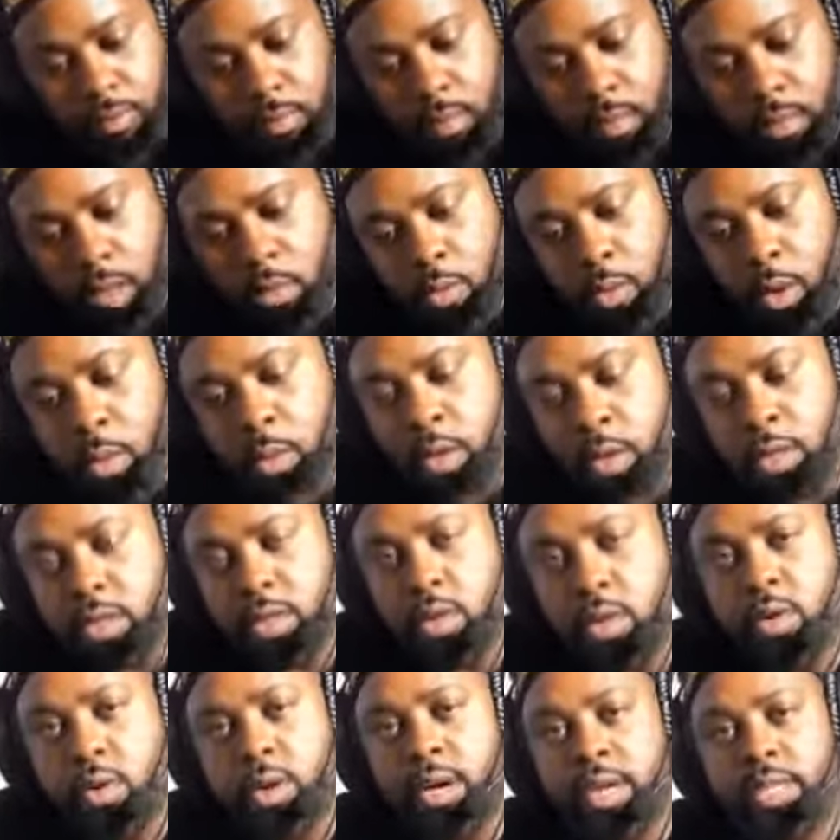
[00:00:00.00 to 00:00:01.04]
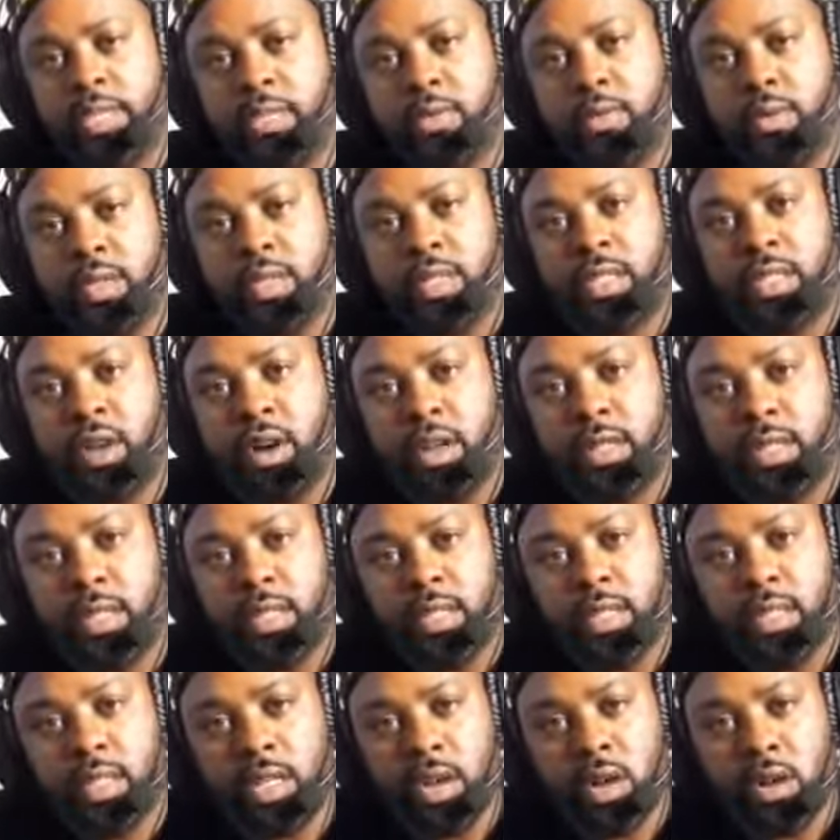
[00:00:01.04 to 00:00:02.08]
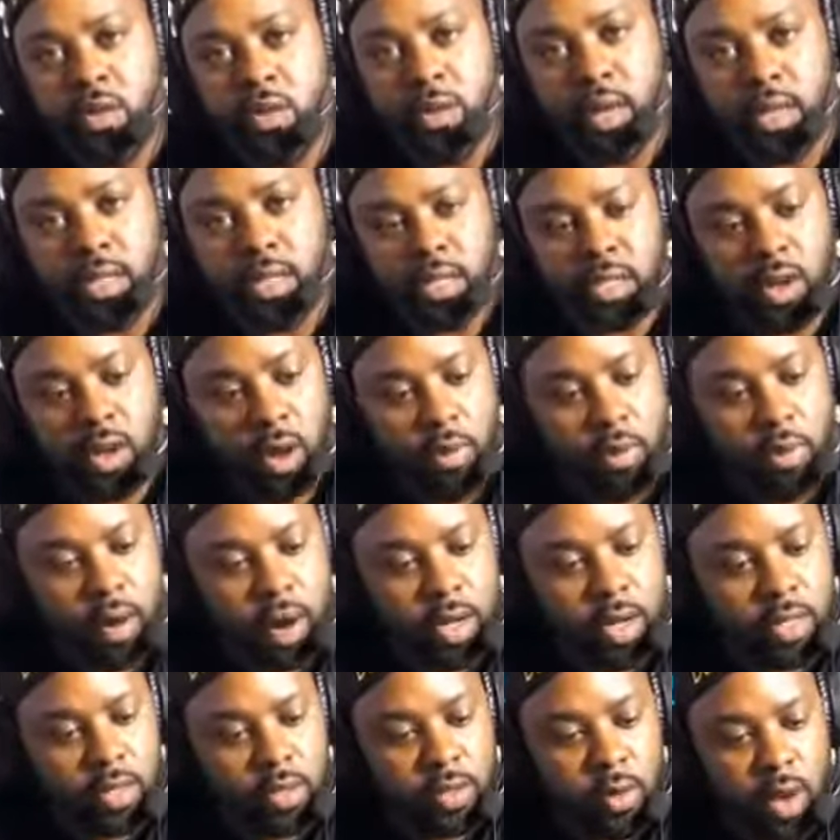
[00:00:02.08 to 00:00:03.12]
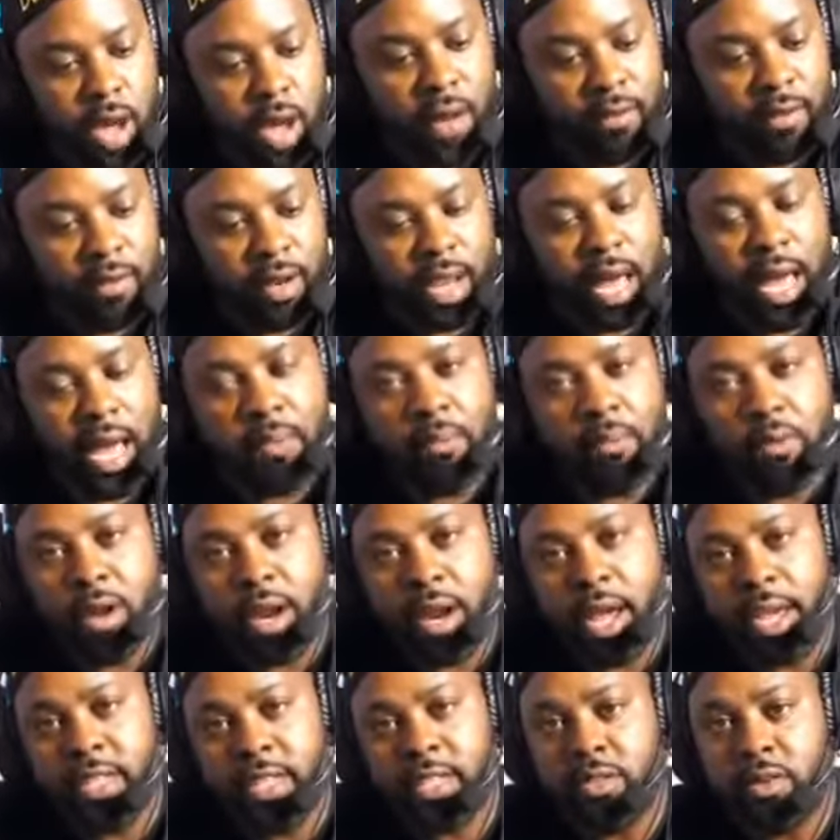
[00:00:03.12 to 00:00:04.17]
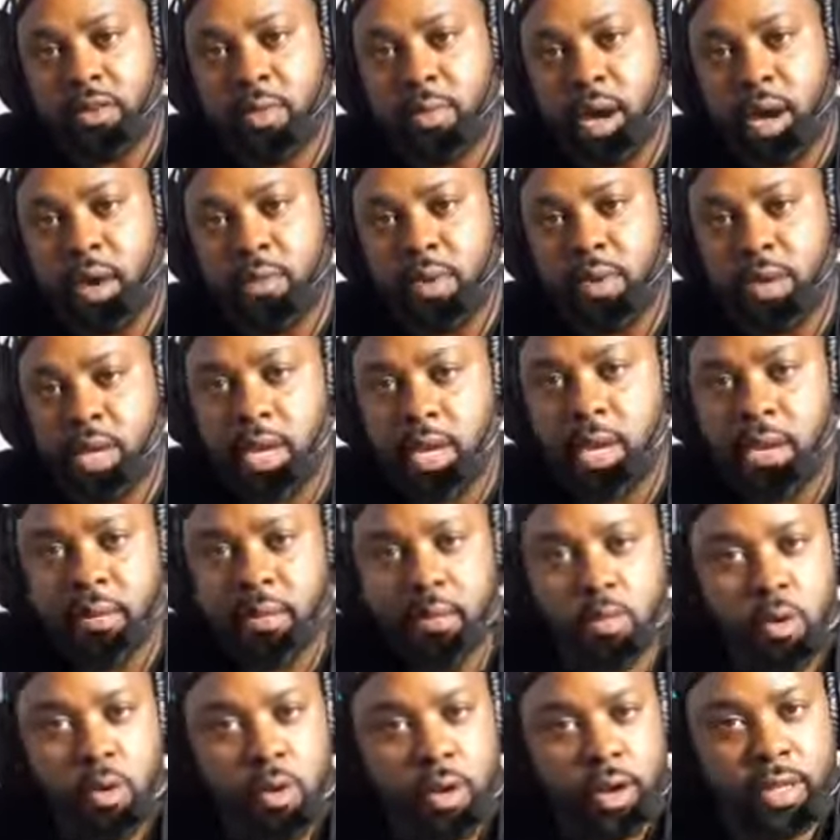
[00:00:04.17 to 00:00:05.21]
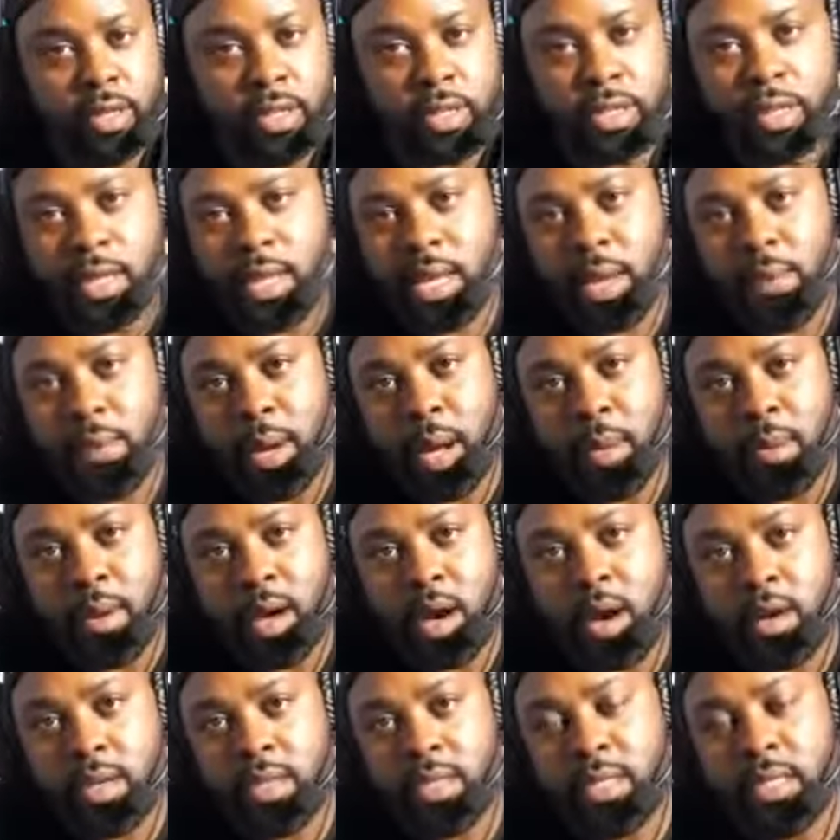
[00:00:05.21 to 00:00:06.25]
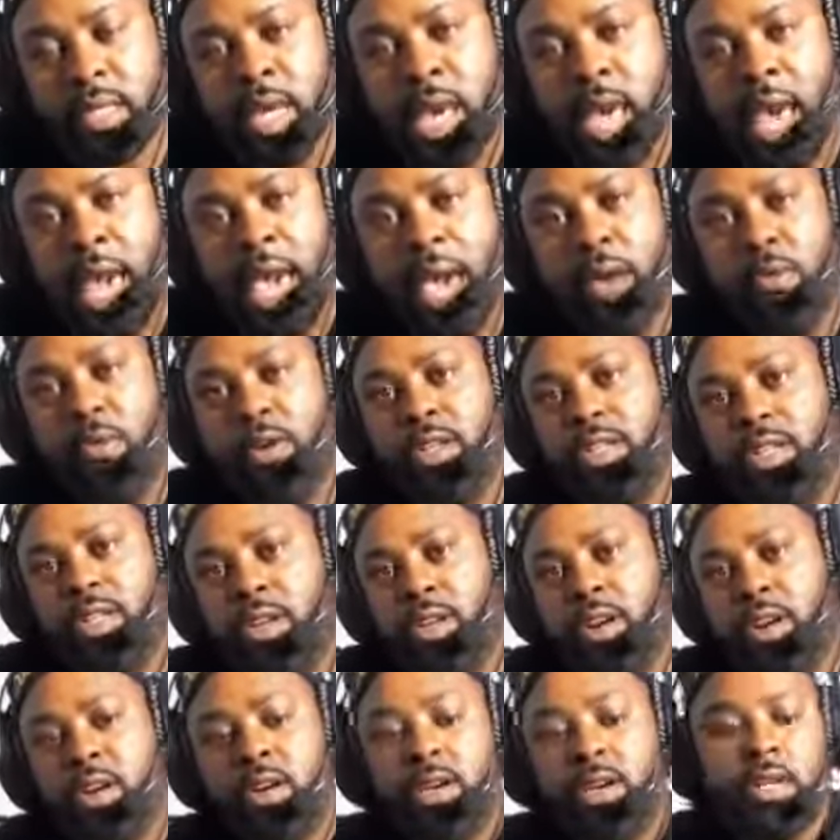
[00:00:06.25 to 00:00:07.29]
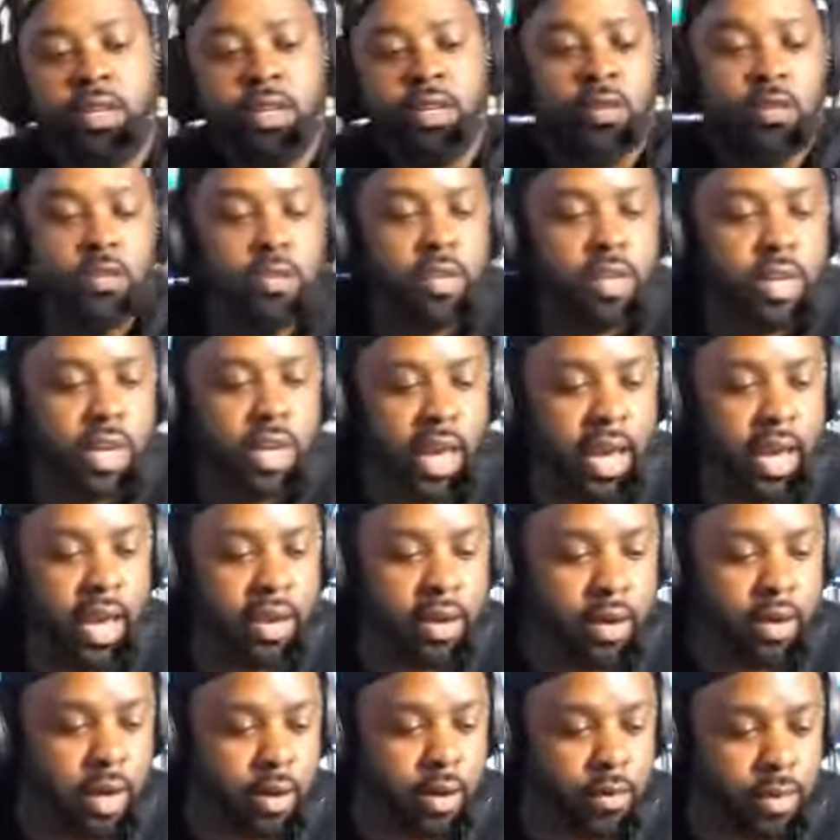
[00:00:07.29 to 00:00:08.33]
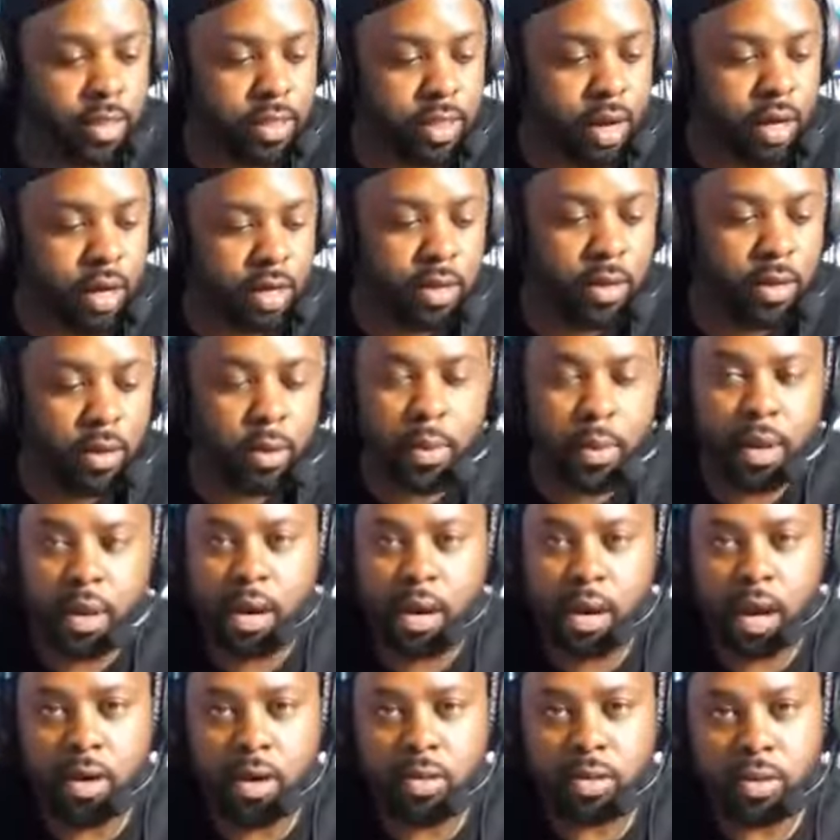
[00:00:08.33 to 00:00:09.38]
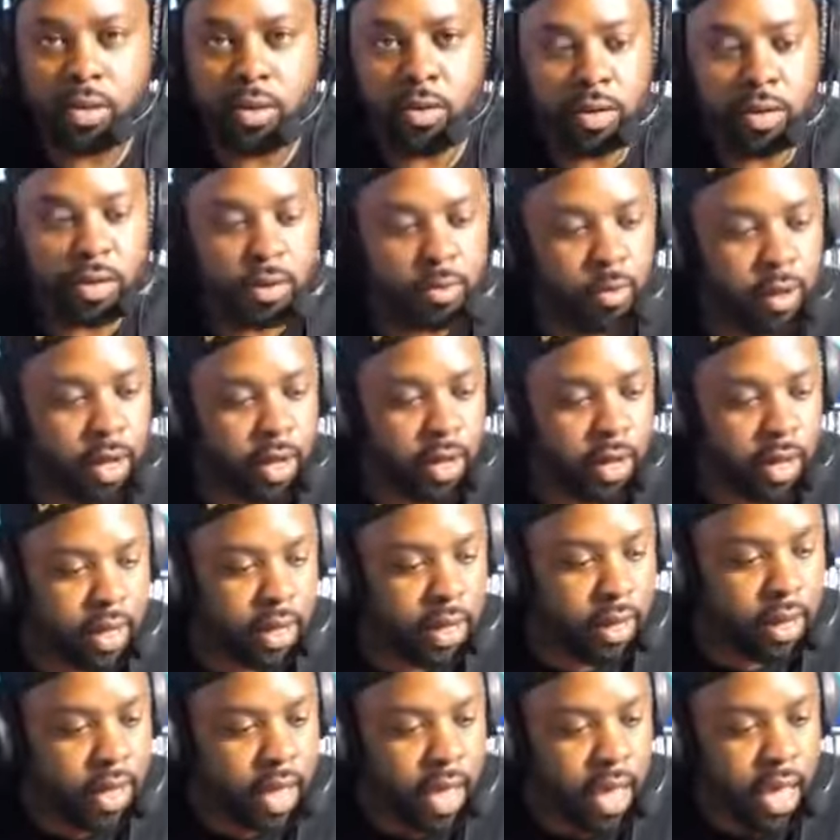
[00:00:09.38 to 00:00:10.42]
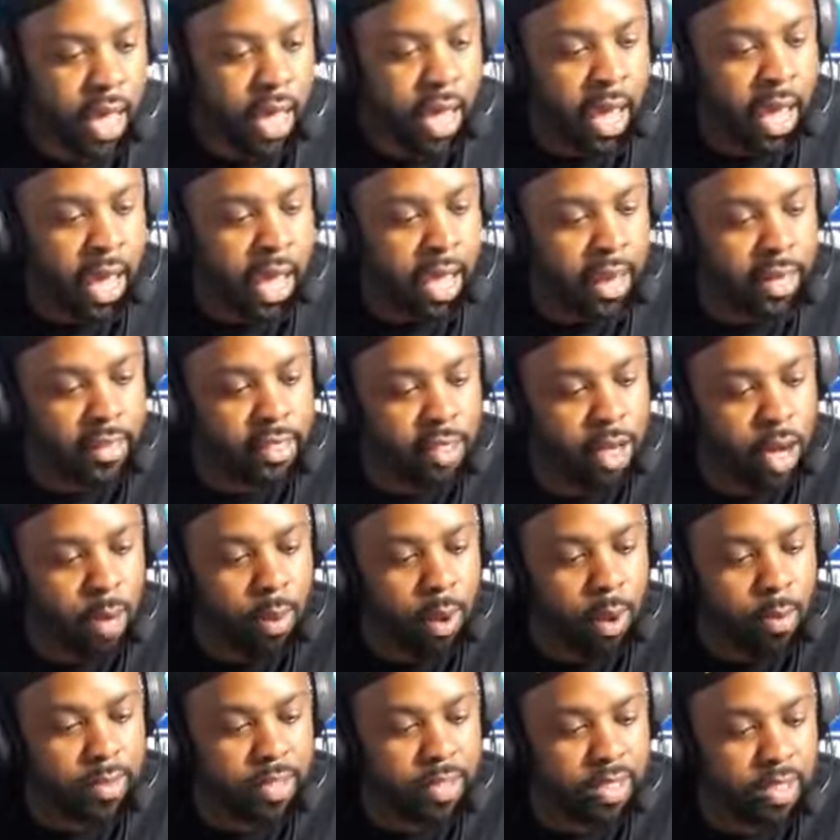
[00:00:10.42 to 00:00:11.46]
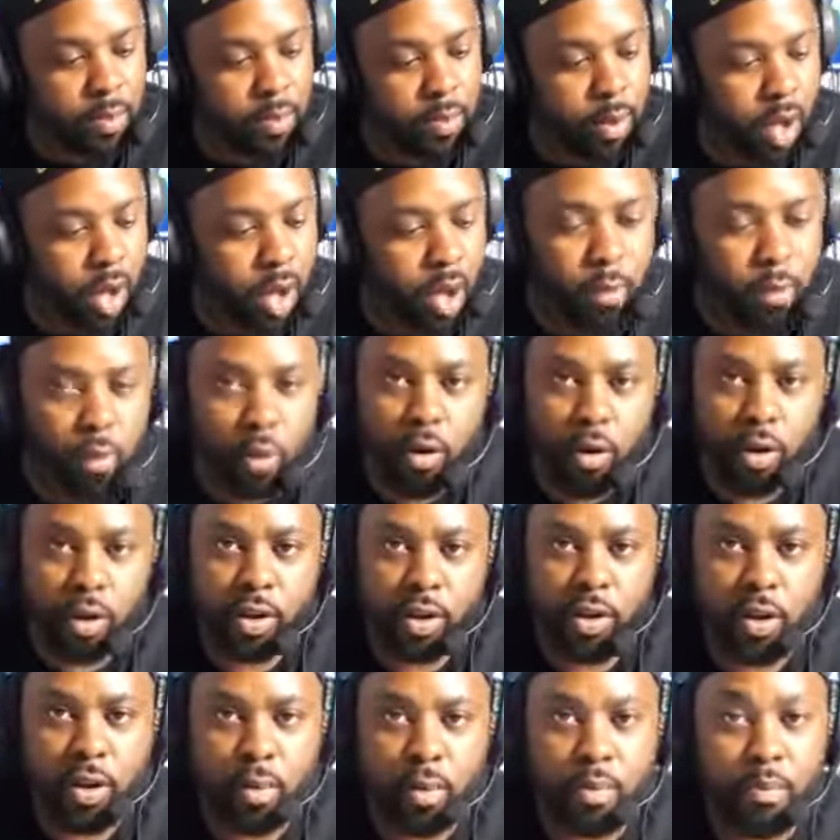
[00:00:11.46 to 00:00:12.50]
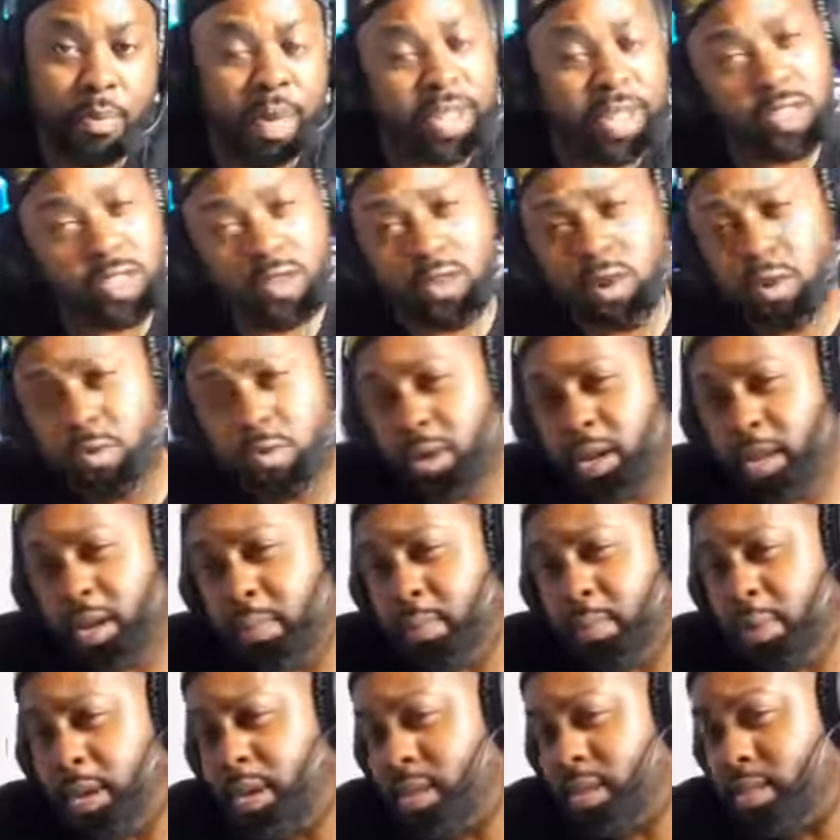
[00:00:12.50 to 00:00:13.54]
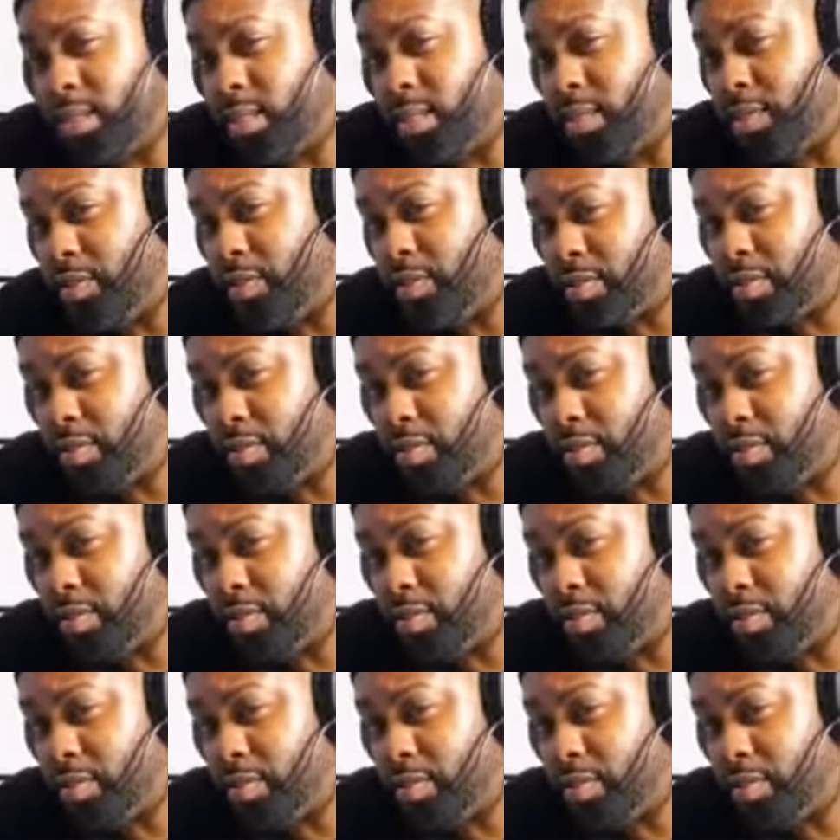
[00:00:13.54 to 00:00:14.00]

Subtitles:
what we'll do is we'll start this show and start part two. I have a lot more to ask you about. We'll get more into the Hip Hop Caucus and what you're currently doing. And we'll talk a little bit of the old school as well and talk about Mr. Paul Porter. Your mentor, would he be considered?